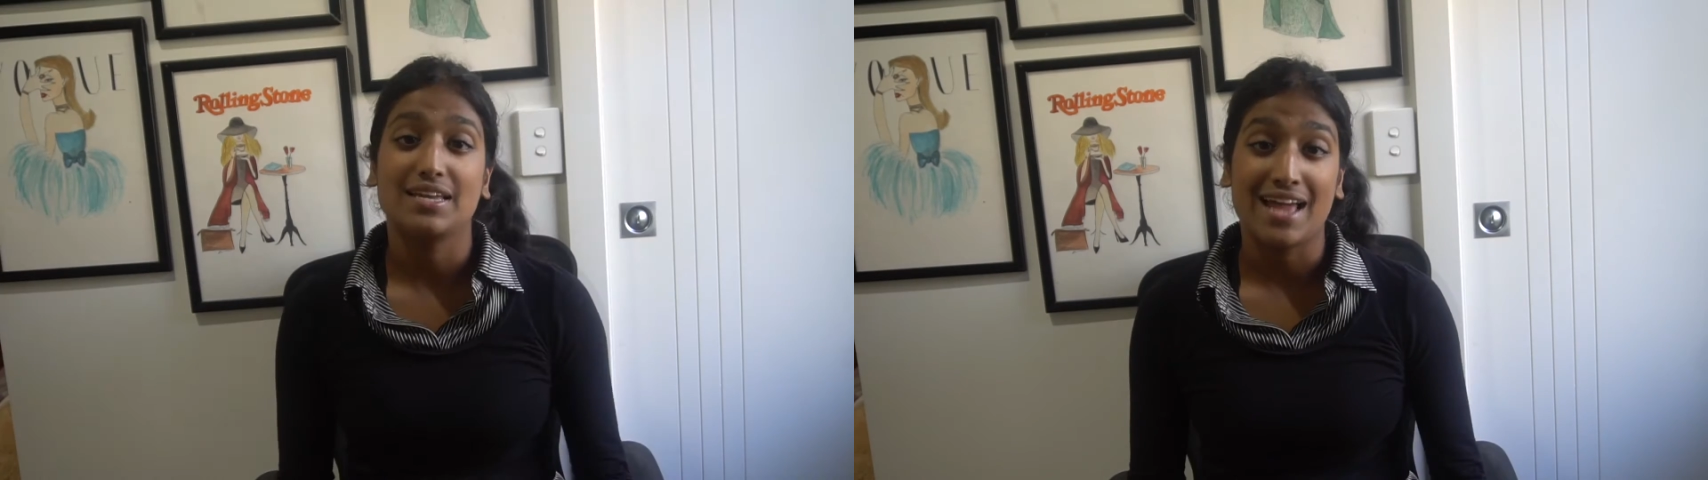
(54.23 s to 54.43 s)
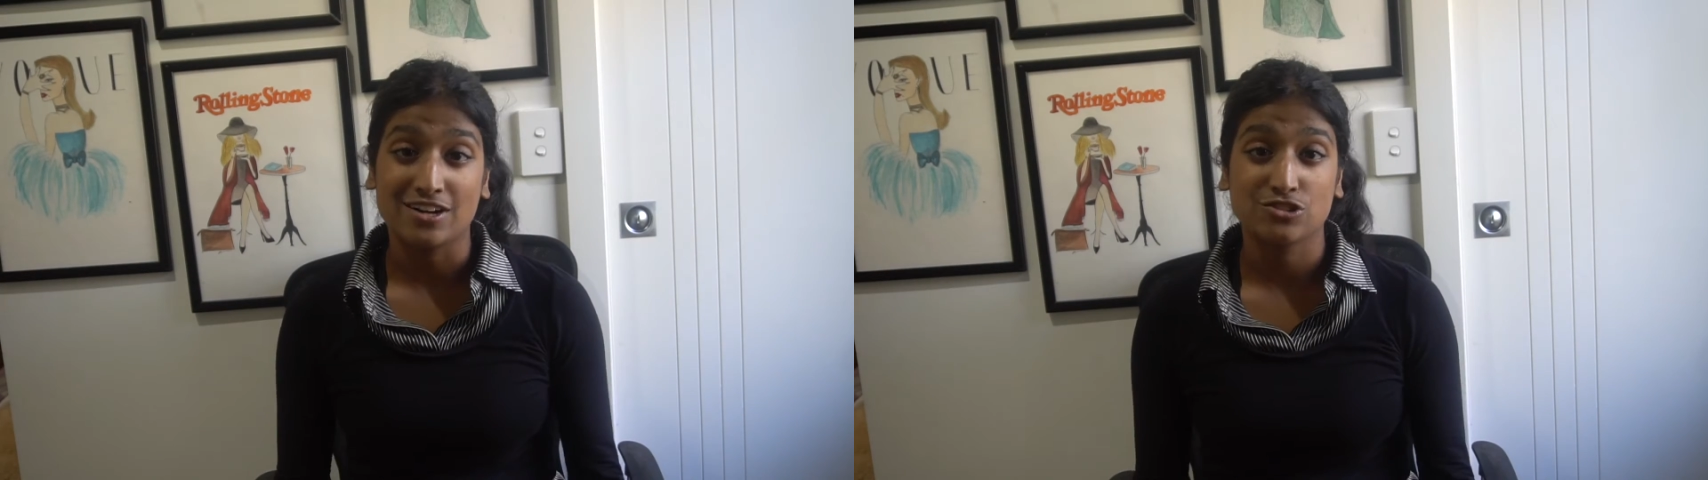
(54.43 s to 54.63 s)

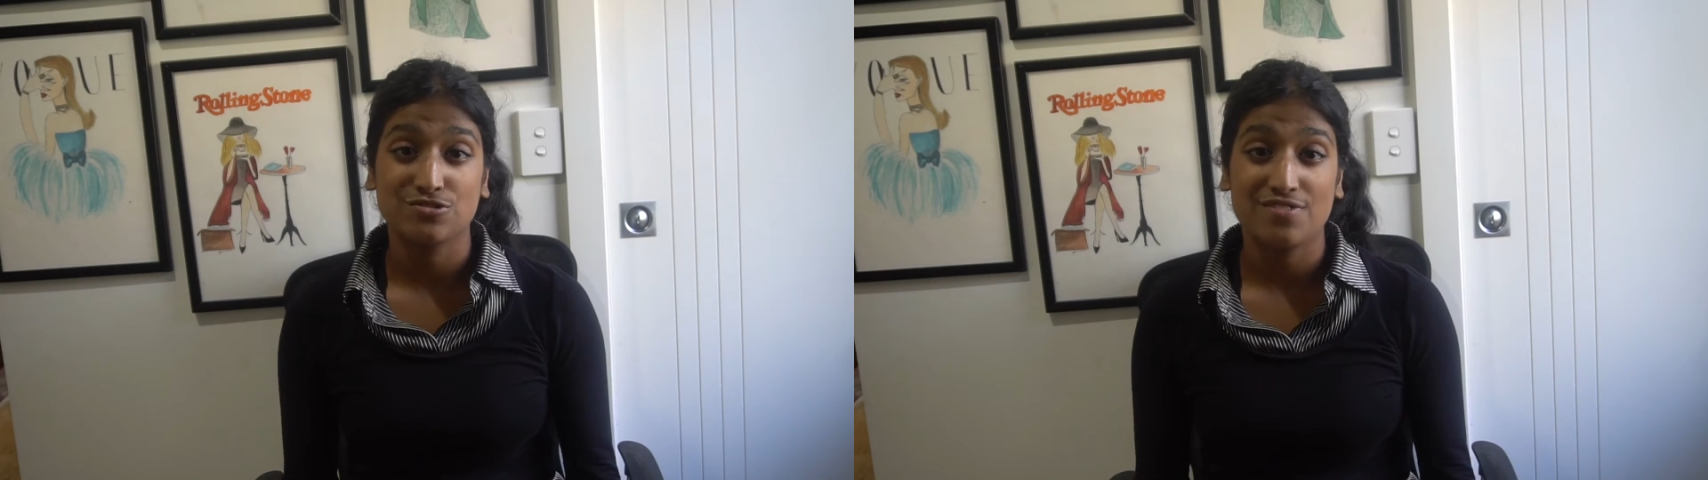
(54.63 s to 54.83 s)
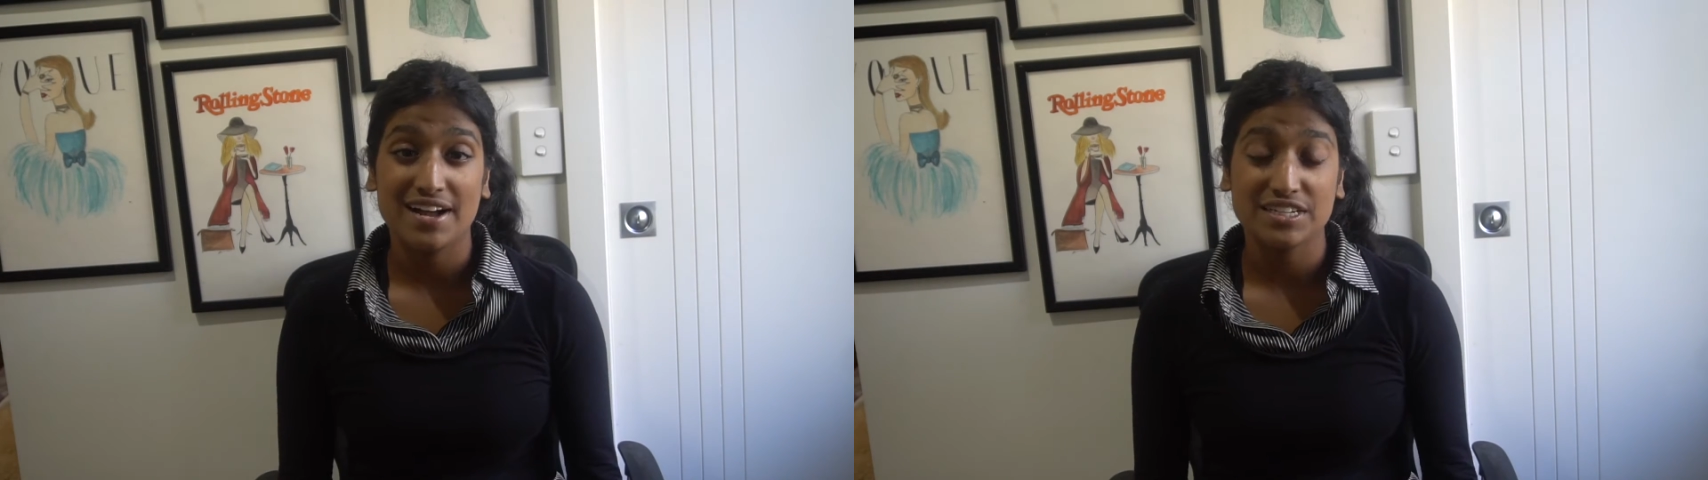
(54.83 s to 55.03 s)
In actual
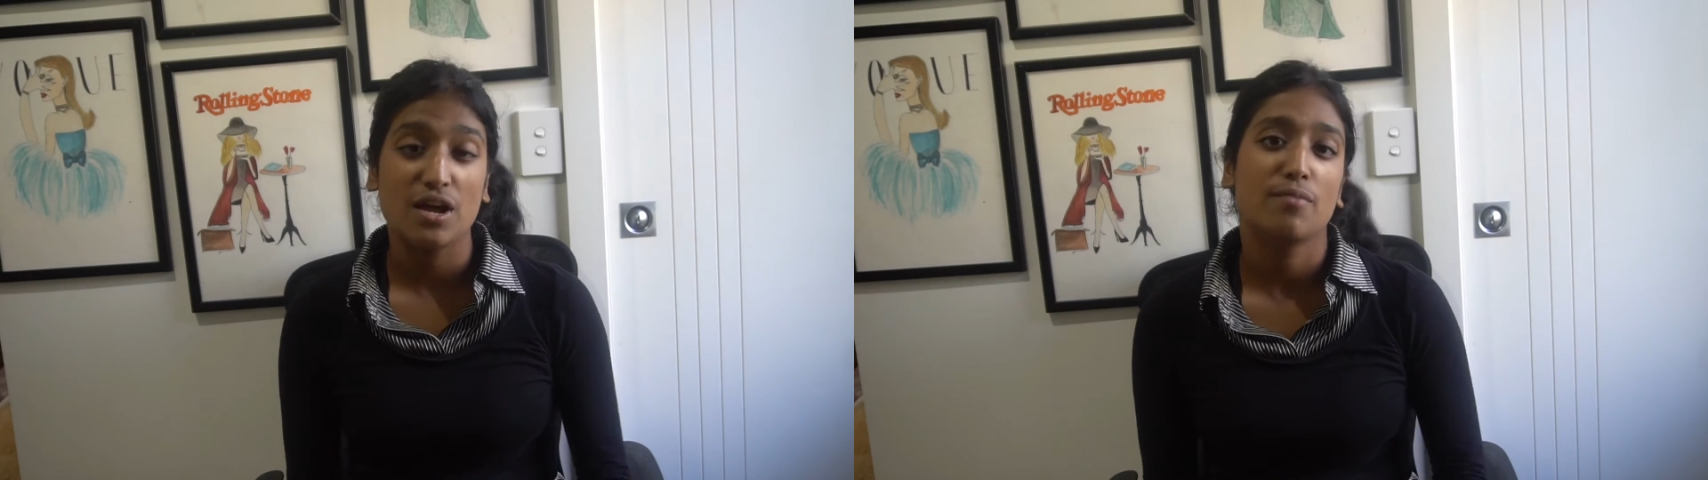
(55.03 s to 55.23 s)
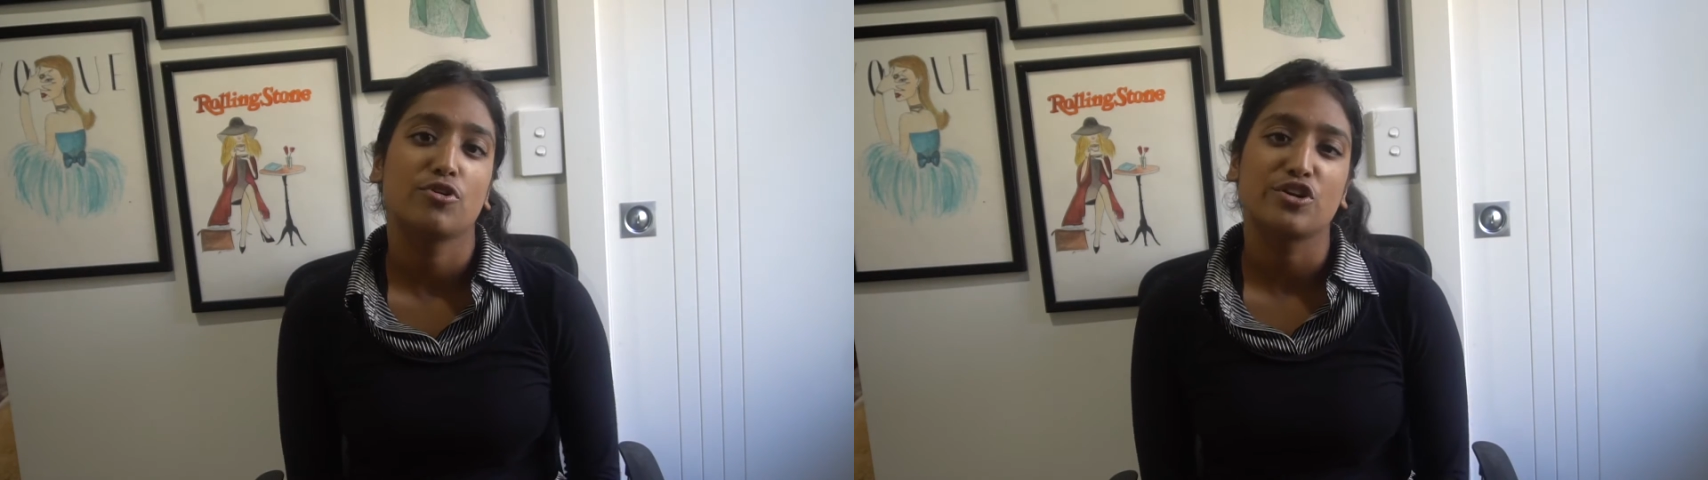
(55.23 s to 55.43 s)
fact,
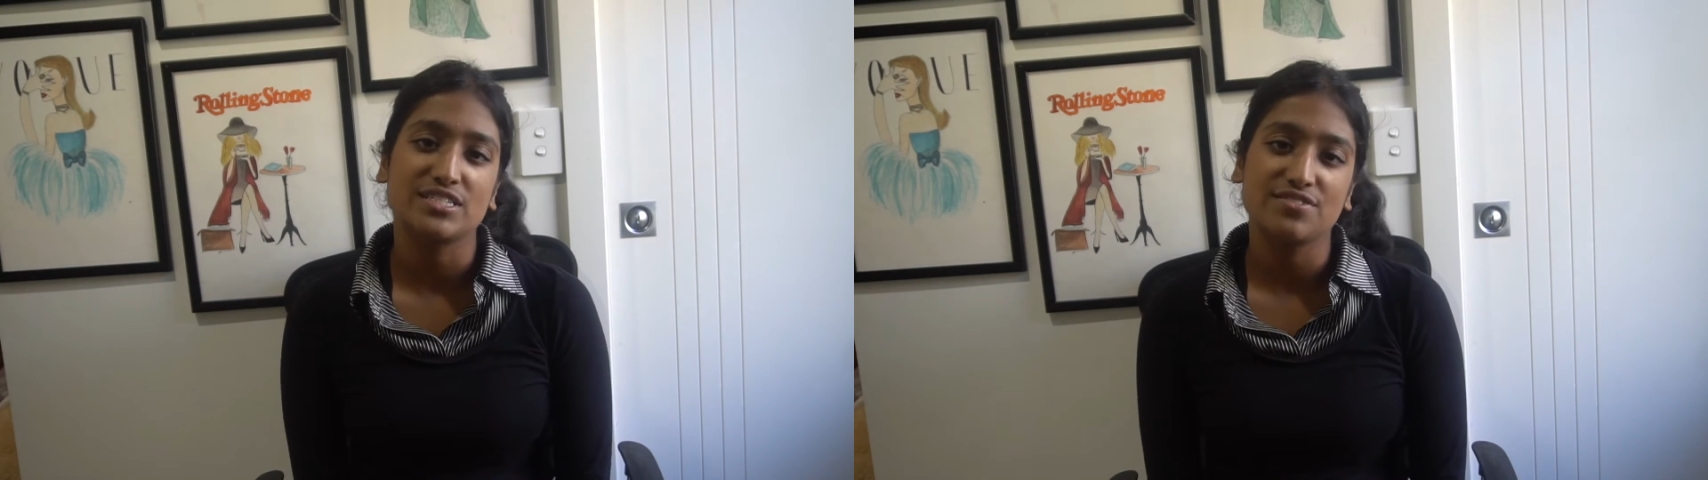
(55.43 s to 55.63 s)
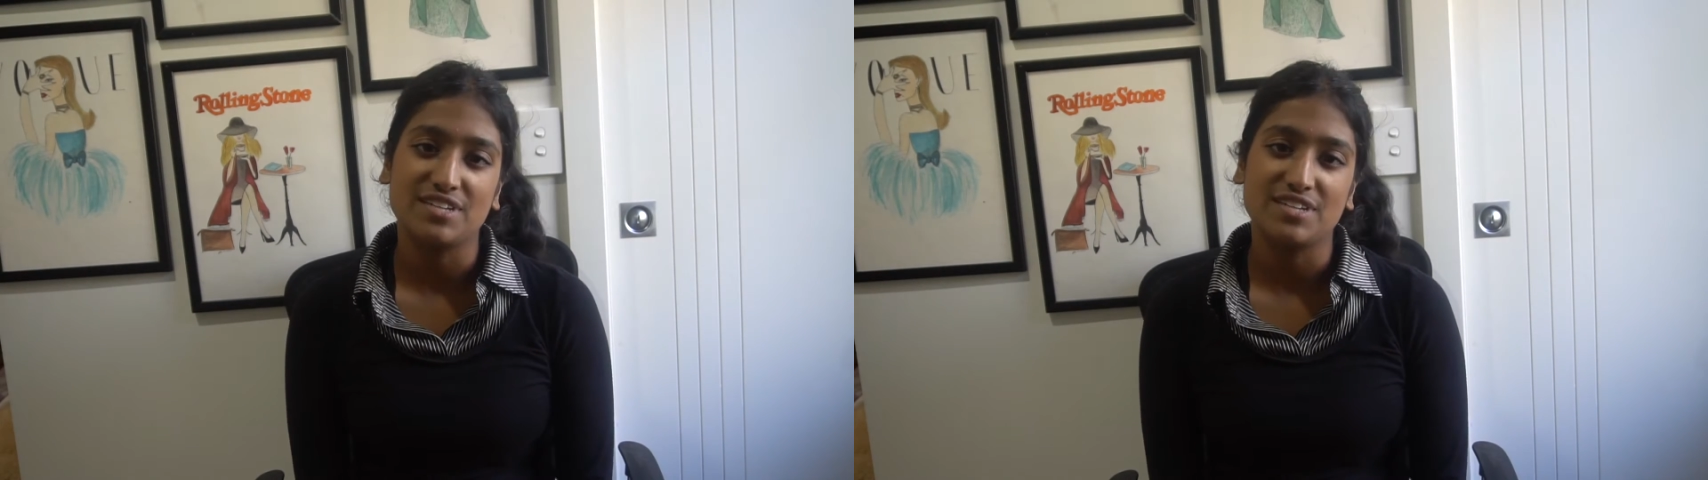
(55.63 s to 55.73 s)
progressive